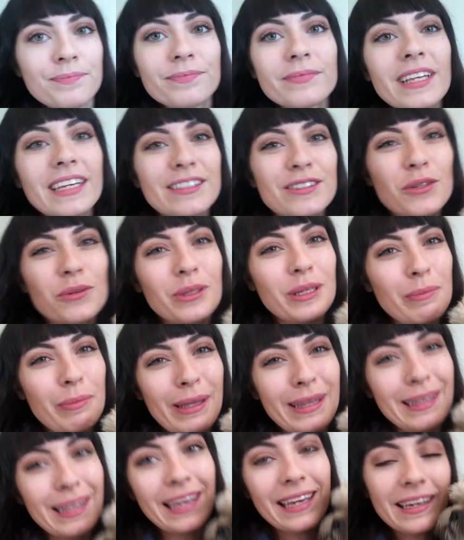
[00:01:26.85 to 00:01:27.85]
It's only
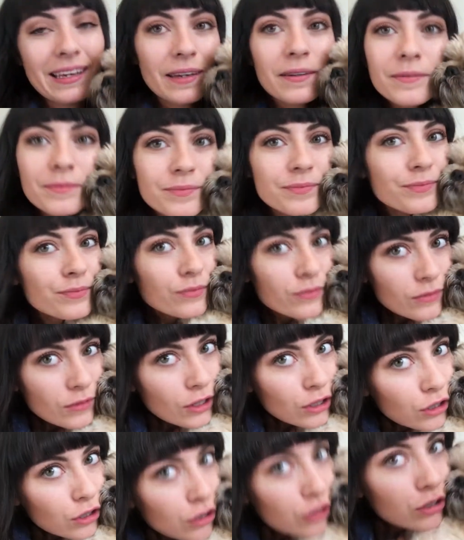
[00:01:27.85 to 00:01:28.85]
been
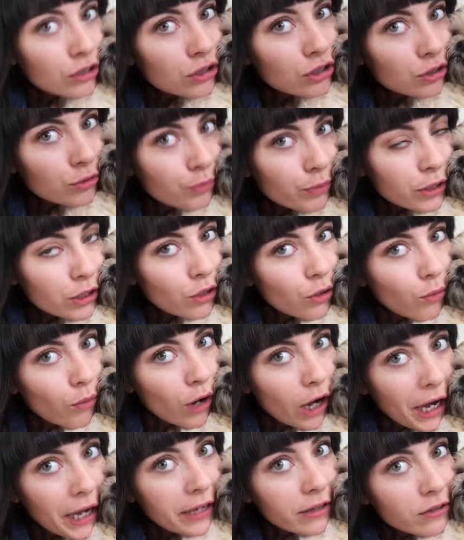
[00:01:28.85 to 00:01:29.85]
it's been a
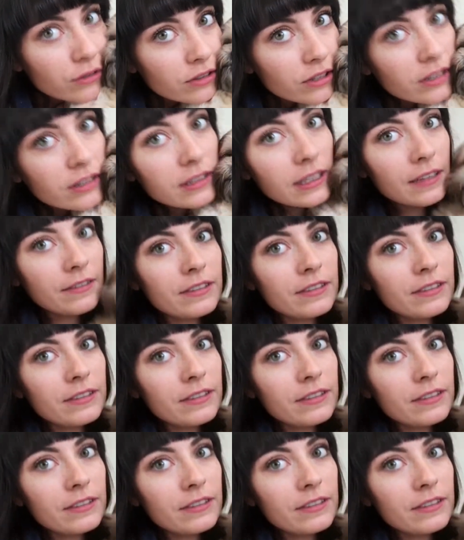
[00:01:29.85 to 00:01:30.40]
while since I've